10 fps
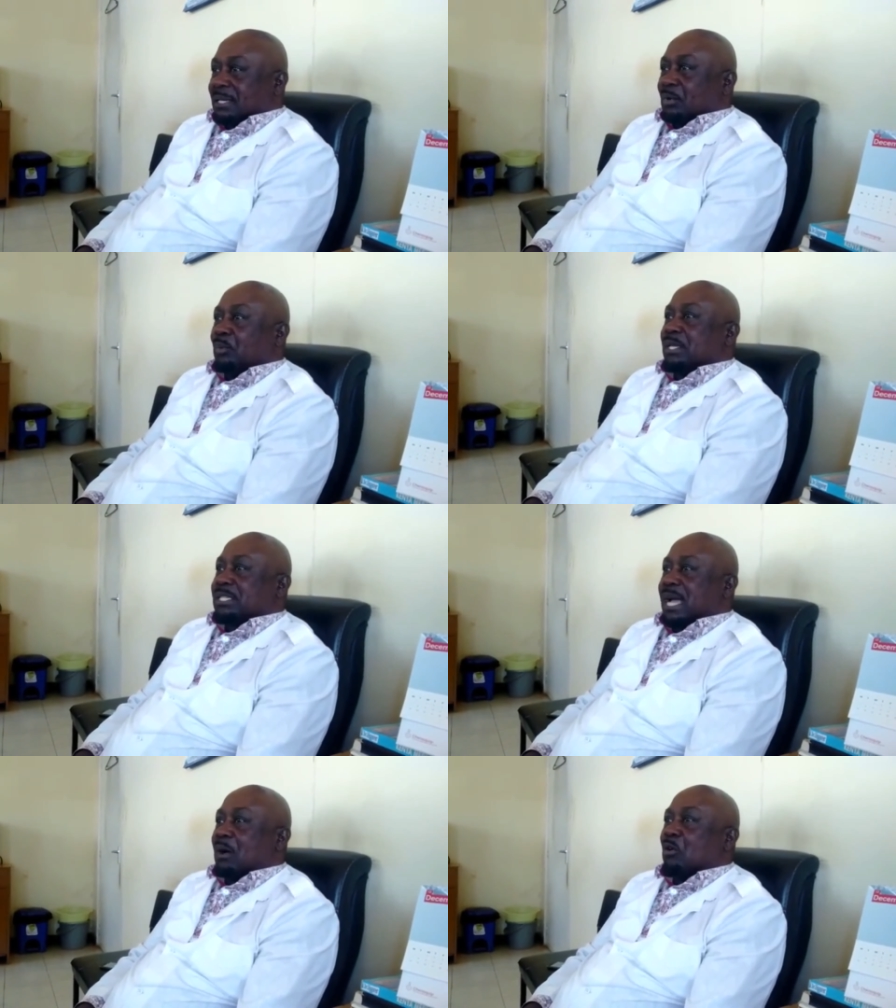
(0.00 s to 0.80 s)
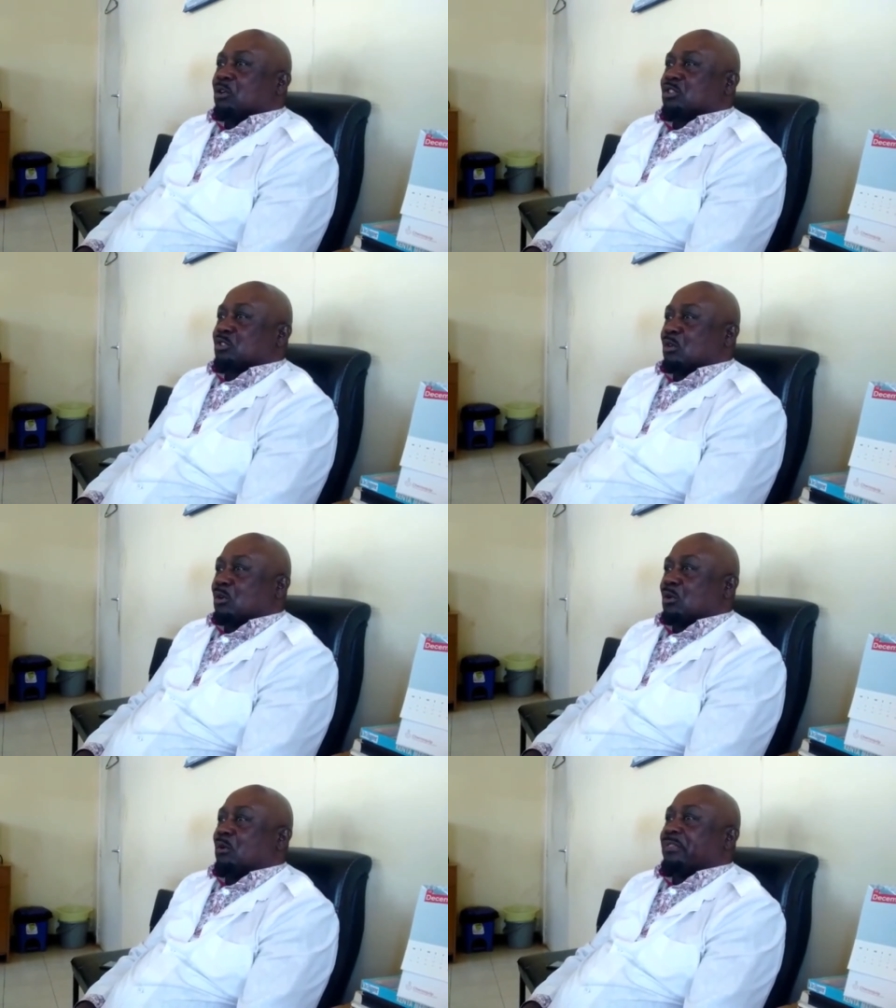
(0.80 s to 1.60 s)
which are
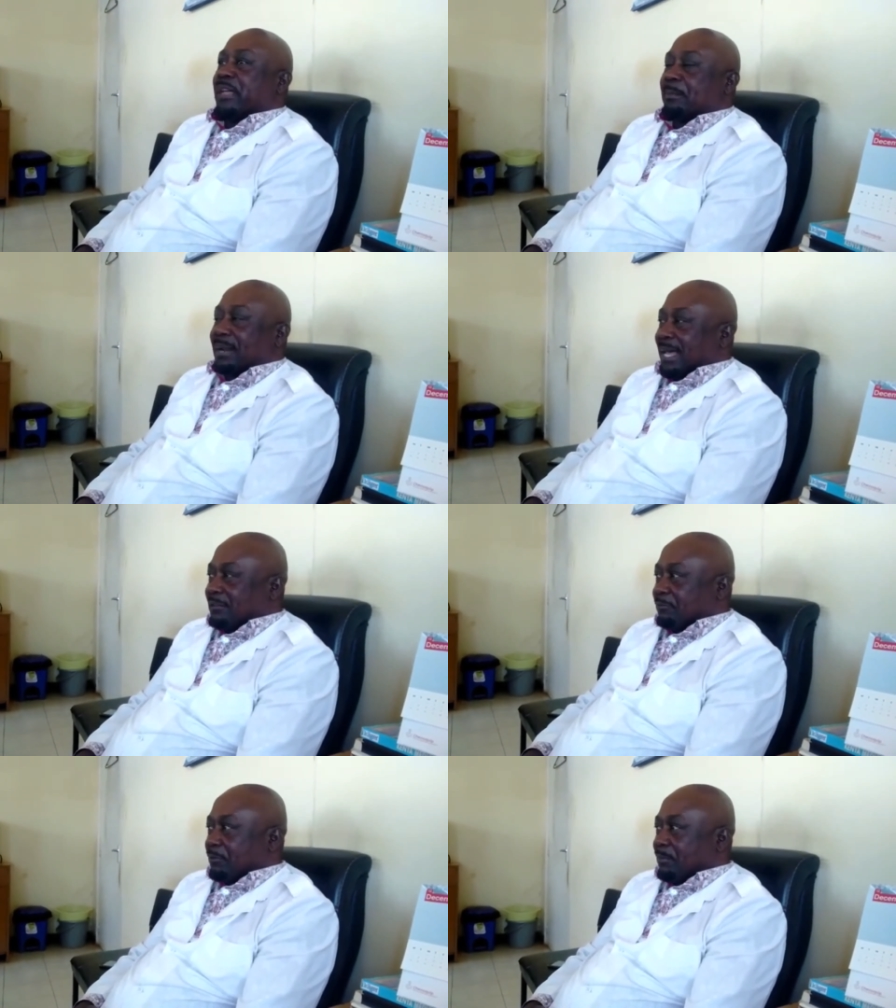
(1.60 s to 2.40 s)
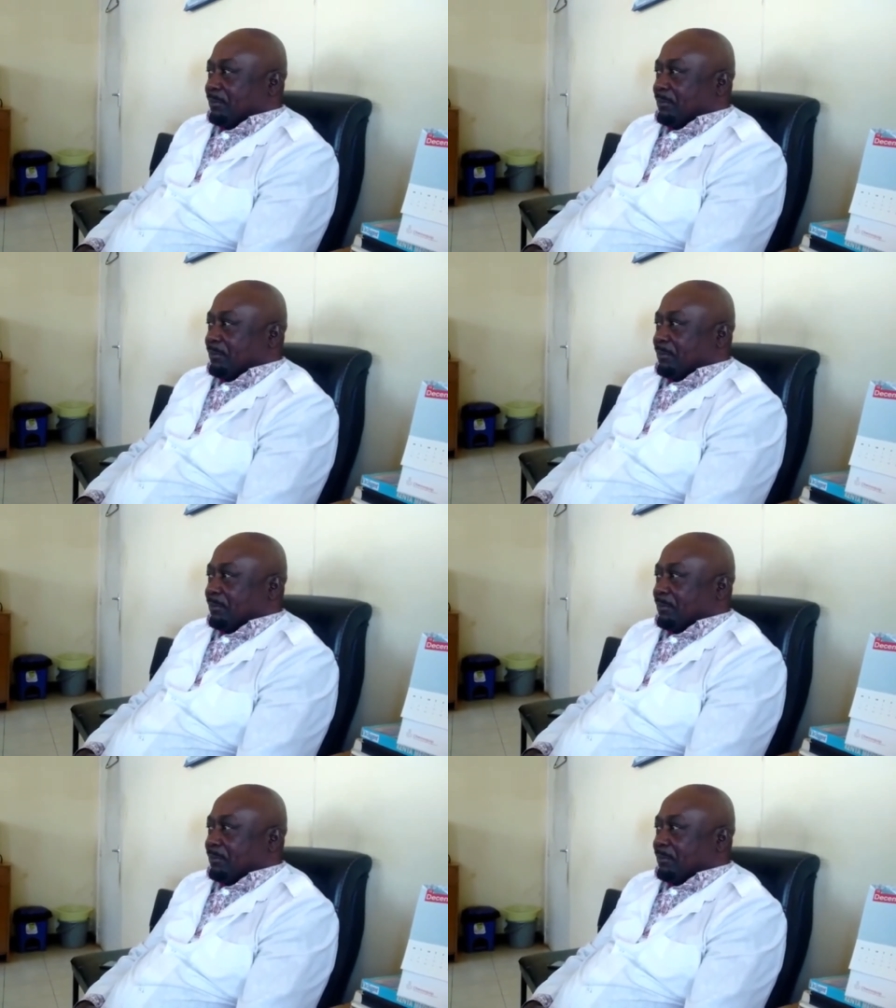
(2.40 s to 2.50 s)
also on their platform.